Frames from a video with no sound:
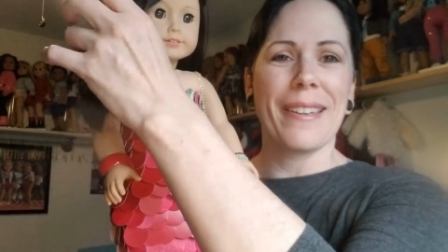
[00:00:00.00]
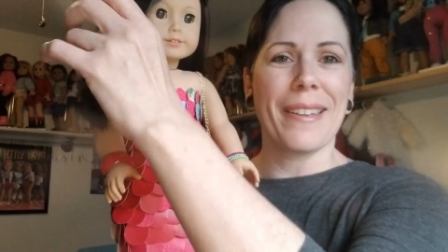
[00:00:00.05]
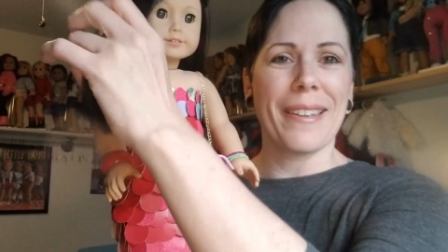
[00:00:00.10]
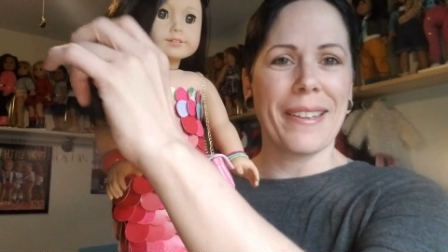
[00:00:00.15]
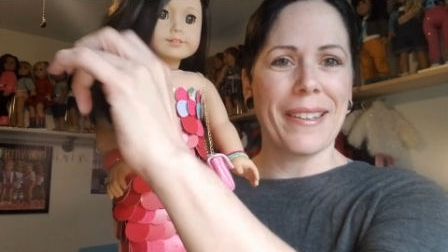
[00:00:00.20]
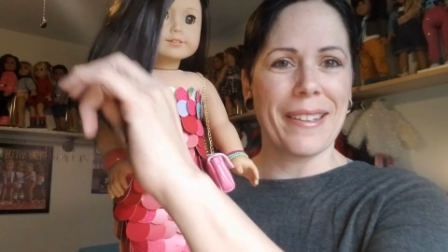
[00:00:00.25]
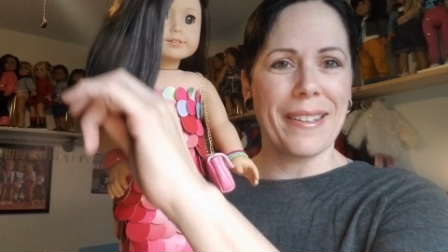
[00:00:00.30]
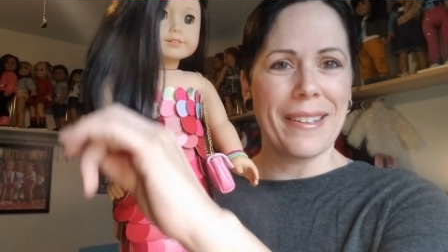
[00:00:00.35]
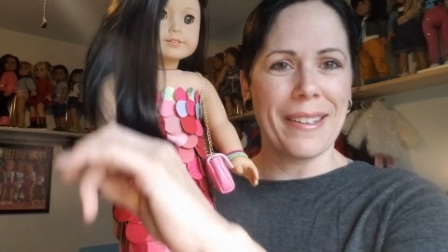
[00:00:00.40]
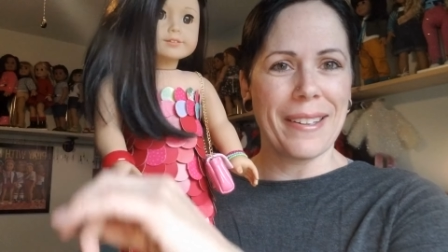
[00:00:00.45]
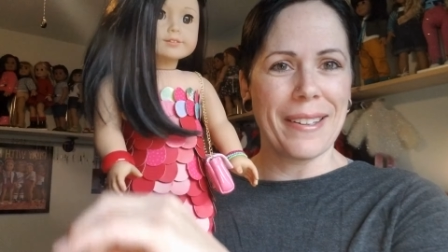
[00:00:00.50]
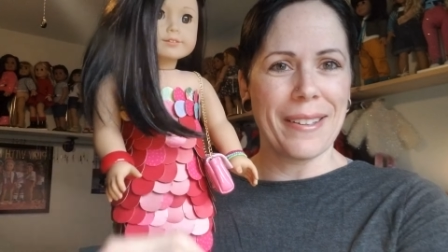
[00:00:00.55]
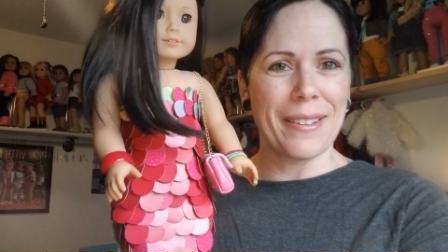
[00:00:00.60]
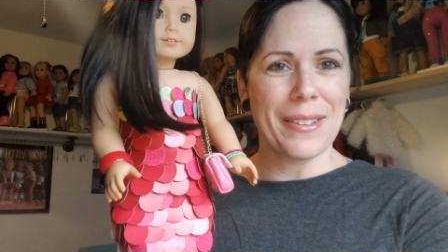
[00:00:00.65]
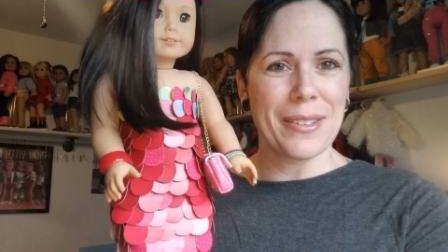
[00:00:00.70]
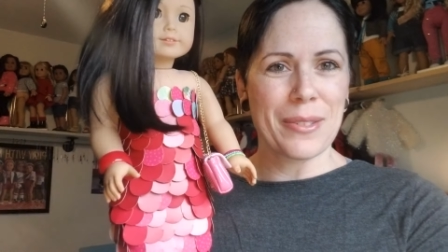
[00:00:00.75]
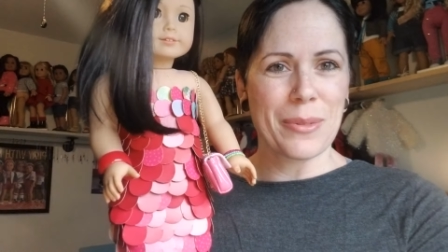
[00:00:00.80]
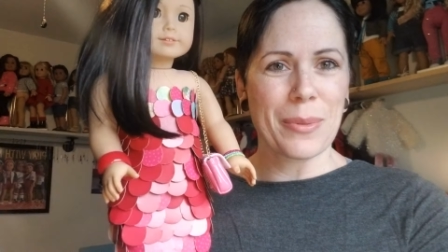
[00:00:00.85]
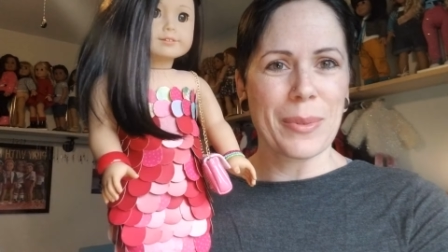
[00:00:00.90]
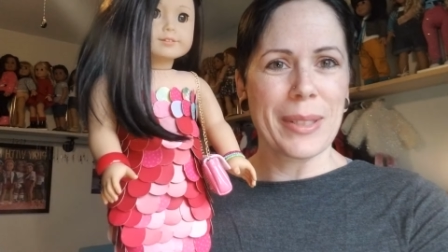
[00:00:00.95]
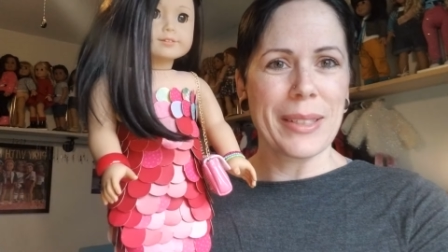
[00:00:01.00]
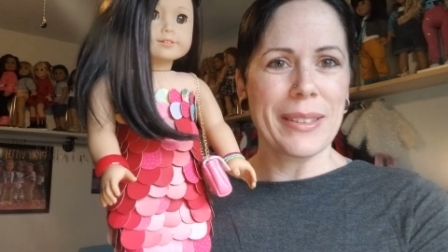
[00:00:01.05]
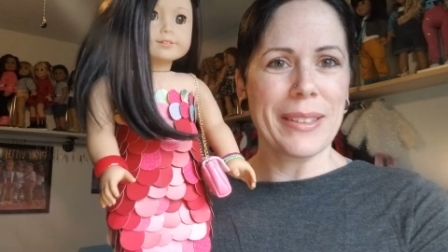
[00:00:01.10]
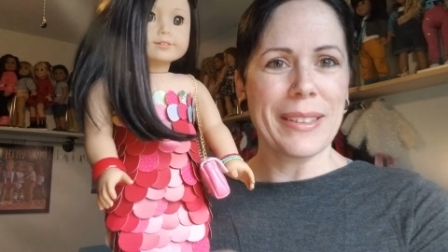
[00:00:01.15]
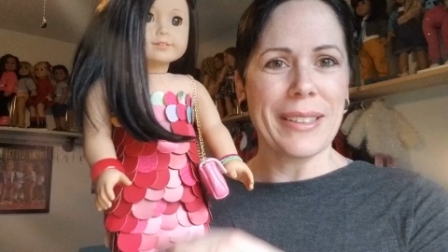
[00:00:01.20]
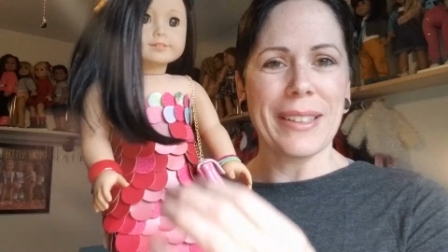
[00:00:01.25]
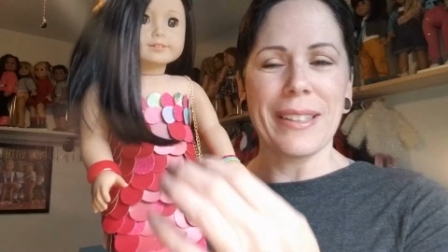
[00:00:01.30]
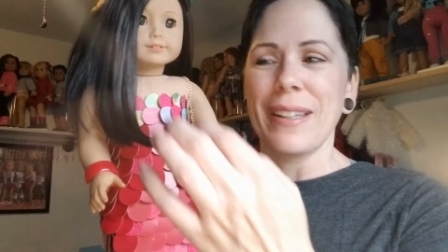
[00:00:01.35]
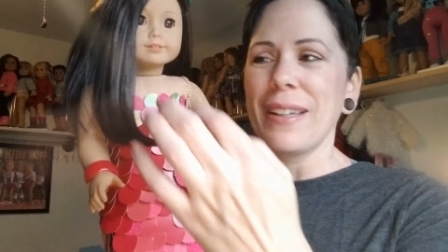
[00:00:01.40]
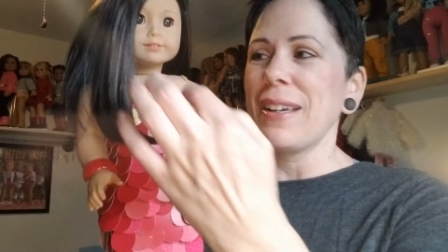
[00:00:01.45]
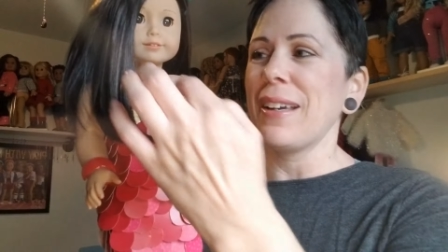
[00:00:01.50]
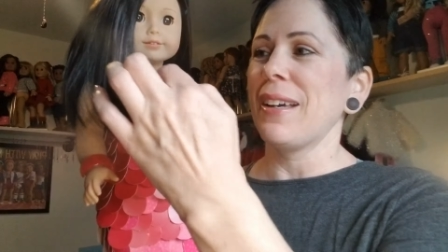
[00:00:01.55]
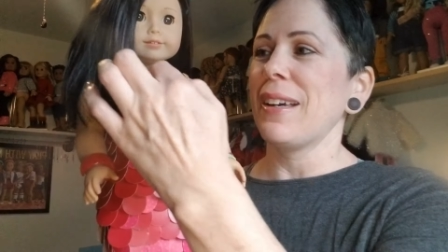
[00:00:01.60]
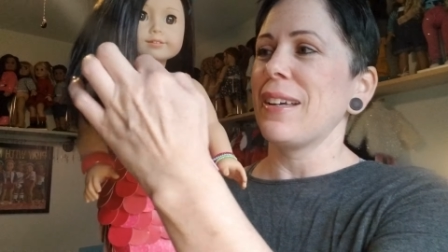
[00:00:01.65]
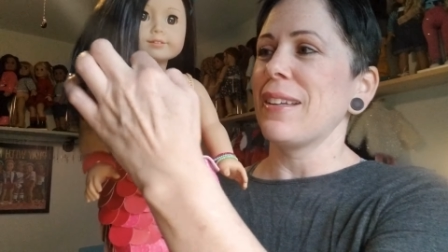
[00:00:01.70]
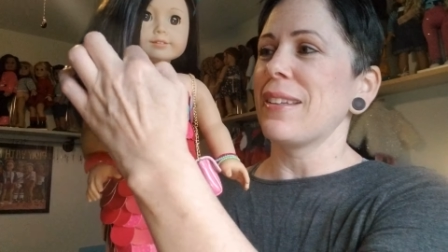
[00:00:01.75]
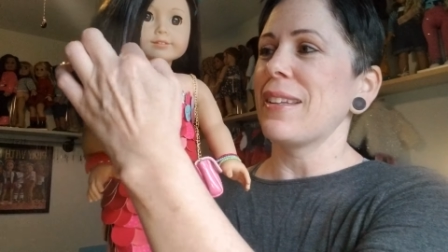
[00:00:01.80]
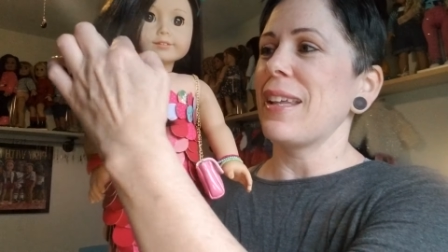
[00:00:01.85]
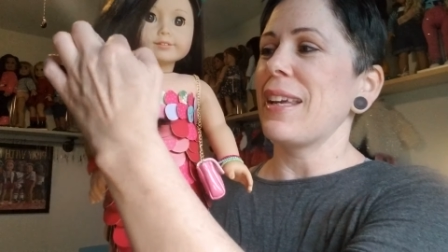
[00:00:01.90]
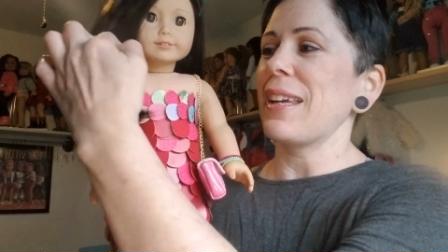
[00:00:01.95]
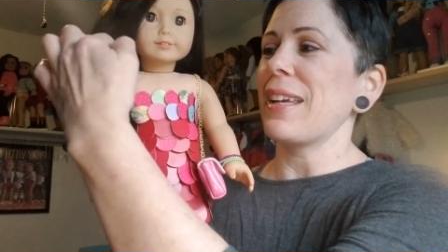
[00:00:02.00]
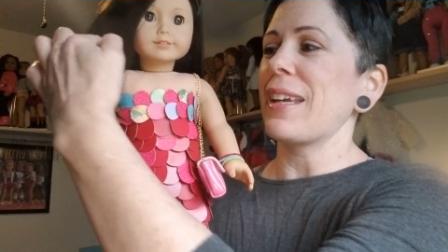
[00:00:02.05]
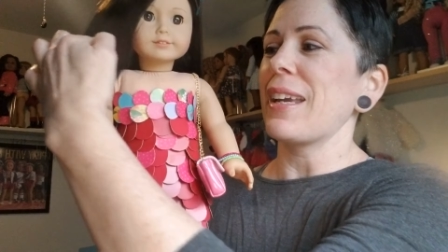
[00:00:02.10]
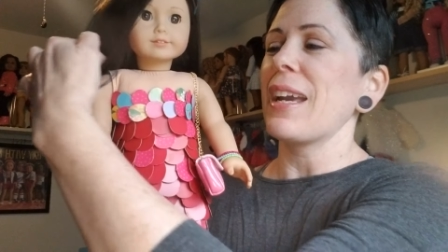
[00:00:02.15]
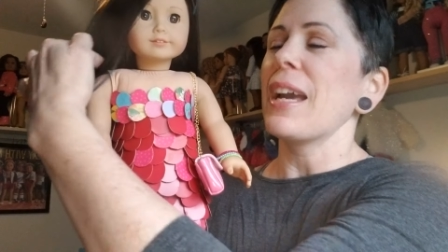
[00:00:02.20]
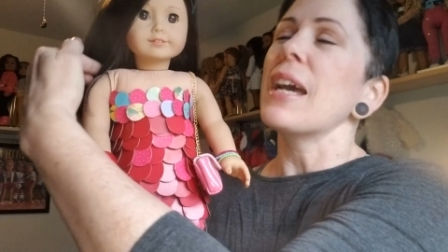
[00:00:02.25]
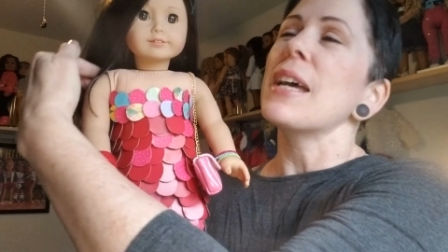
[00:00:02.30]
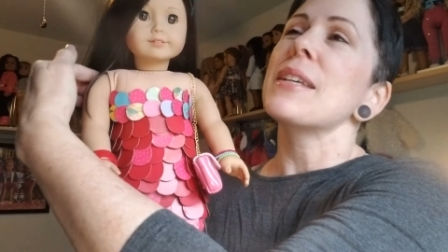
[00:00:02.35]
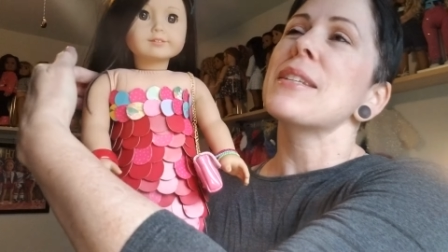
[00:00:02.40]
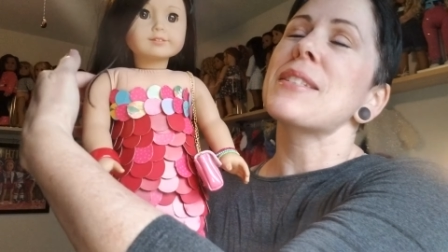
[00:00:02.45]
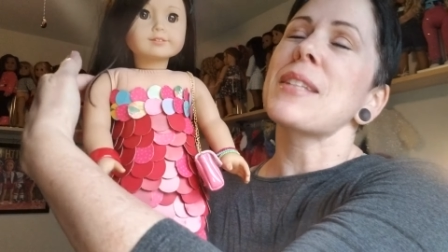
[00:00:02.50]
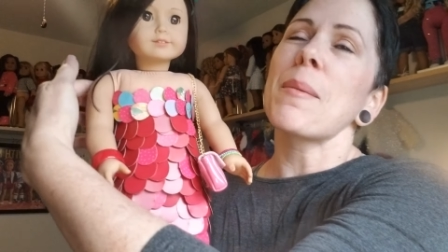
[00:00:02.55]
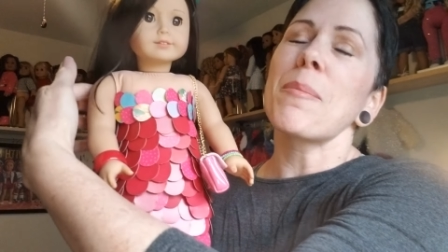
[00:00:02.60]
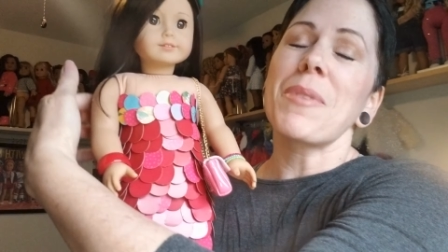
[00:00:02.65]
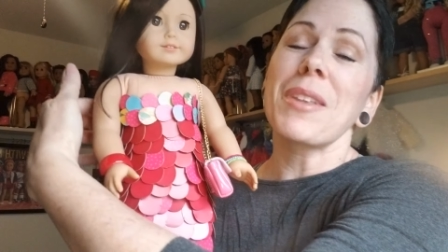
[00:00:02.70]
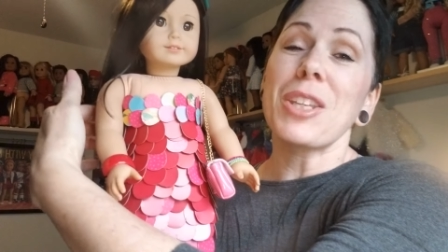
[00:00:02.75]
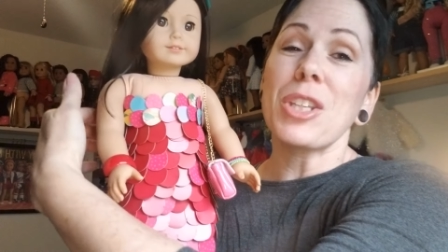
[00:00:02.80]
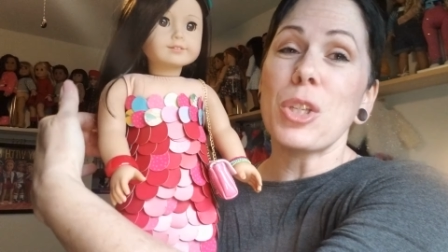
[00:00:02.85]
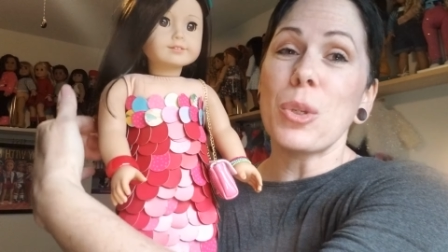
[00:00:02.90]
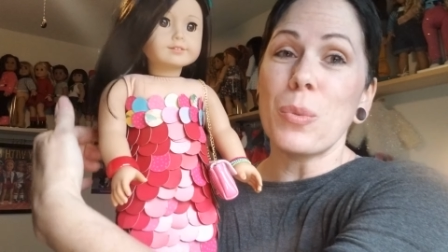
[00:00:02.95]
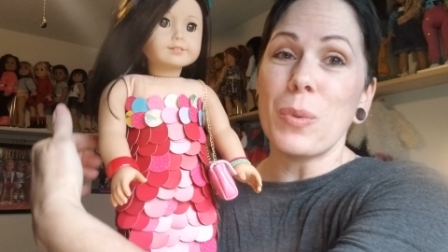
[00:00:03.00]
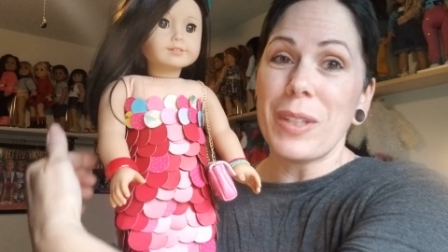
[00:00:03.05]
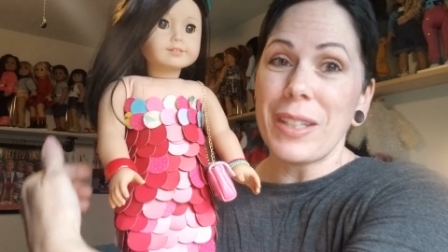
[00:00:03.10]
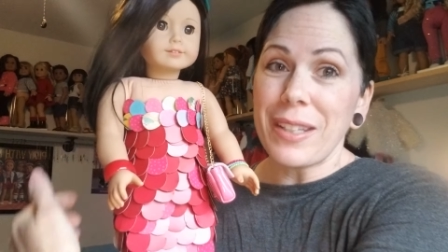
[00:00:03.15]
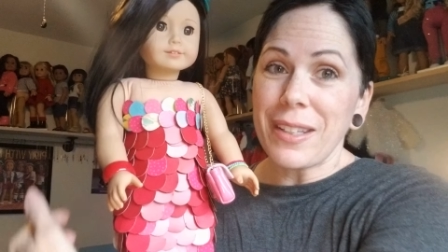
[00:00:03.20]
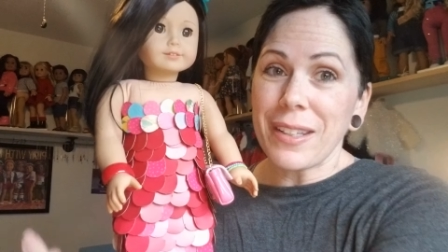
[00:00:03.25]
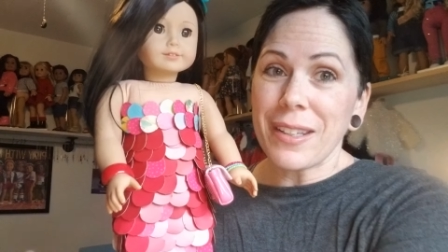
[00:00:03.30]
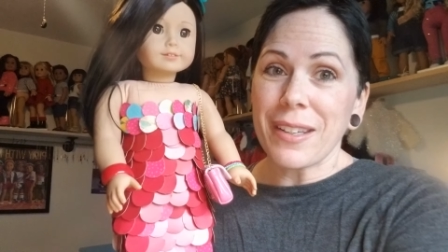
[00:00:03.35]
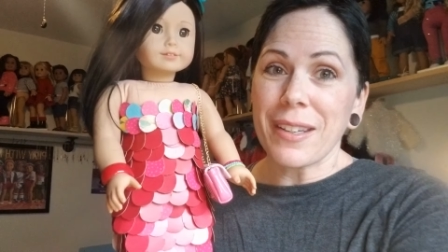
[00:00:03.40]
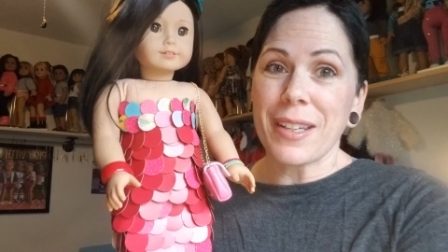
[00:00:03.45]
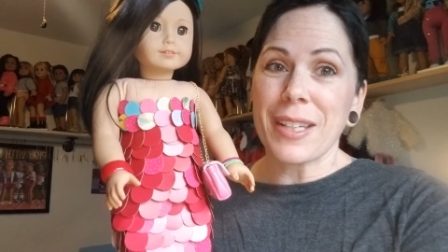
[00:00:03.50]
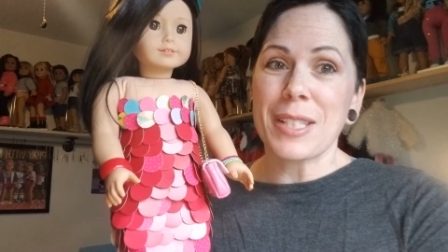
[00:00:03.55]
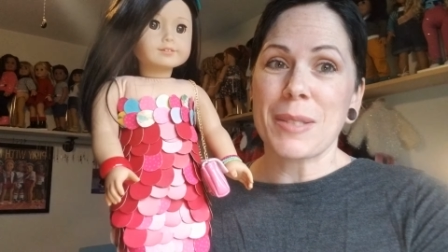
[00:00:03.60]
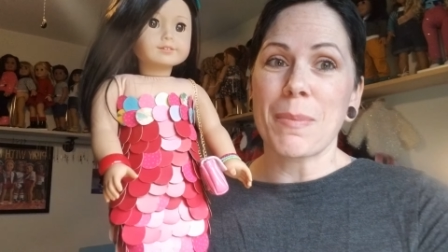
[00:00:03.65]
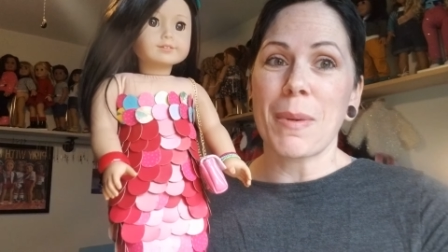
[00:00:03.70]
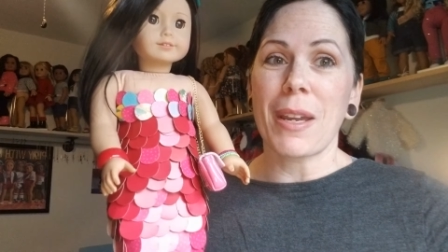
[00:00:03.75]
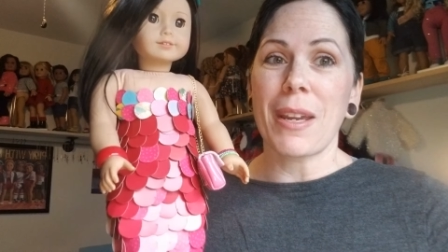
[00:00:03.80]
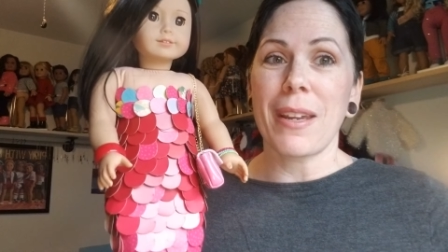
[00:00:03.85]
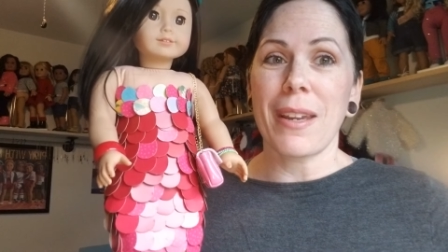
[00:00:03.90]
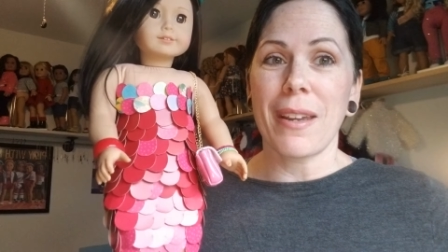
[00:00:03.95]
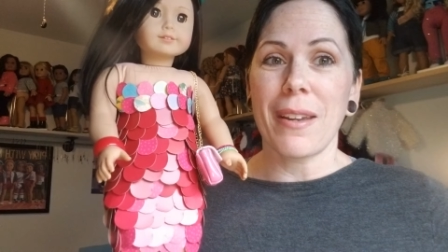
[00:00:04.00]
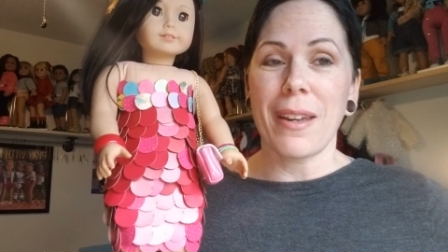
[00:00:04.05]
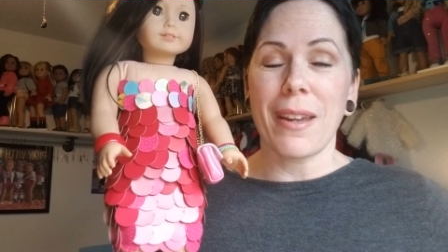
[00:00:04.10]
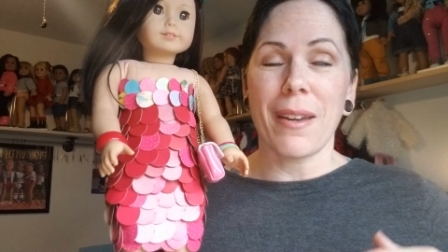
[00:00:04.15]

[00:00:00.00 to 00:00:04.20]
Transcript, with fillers: And it is really like something unique because my,